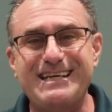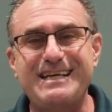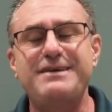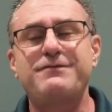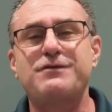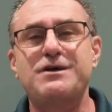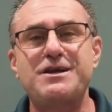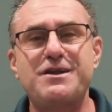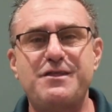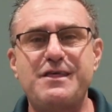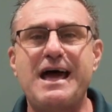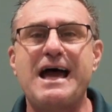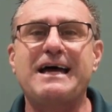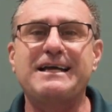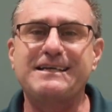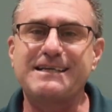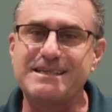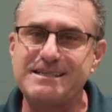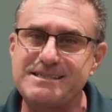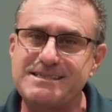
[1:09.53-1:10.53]
even
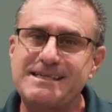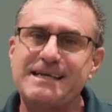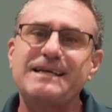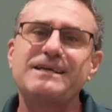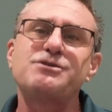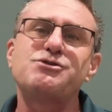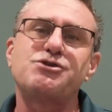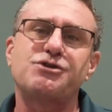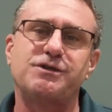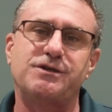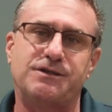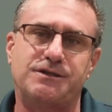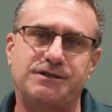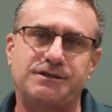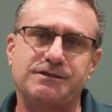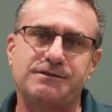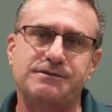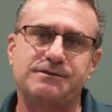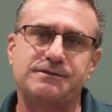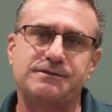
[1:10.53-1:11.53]
that intentional.